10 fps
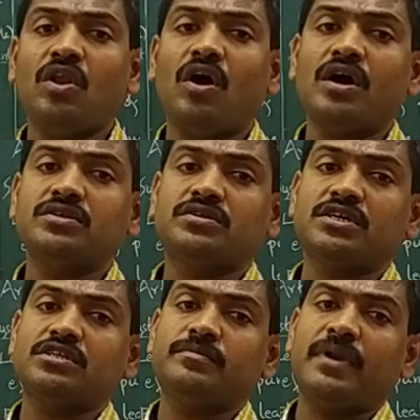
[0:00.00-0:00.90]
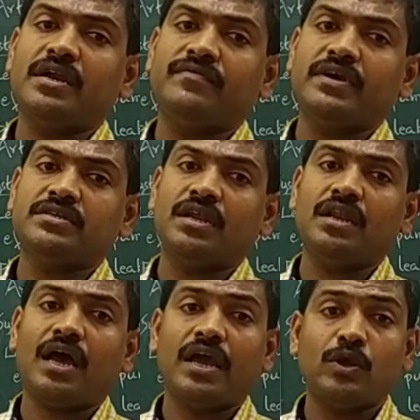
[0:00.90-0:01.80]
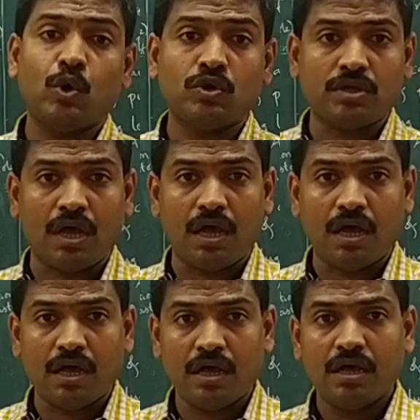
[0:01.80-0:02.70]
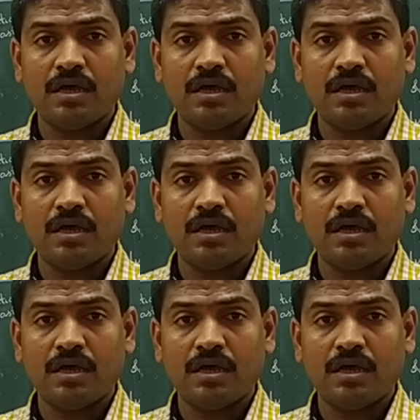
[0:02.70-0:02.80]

large size blood vessel? Aorta.